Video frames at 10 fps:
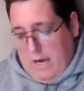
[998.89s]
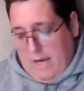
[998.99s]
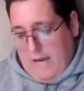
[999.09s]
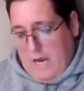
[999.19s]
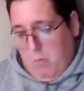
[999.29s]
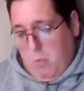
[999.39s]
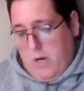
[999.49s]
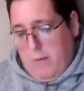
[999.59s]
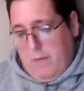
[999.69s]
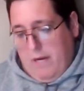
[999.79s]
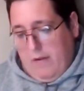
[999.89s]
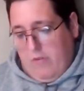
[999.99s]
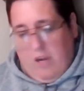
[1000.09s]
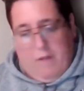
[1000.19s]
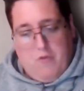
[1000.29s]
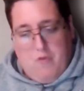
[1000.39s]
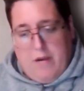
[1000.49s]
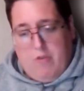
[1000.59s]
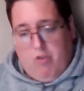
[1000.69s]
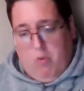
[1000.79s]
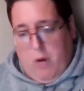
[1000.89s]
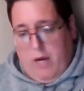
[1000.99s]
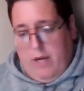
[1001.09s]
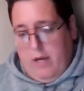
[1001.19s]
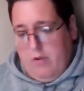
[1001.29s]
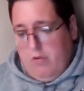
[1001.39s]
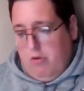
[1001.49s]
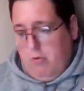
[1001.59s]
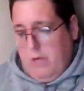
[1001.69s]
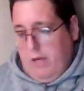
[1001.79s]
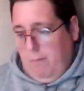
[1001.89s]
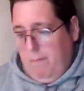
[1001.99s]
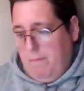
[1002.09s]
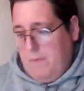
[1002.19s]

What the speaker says: And then we beat Stafford Rangers away 2-0.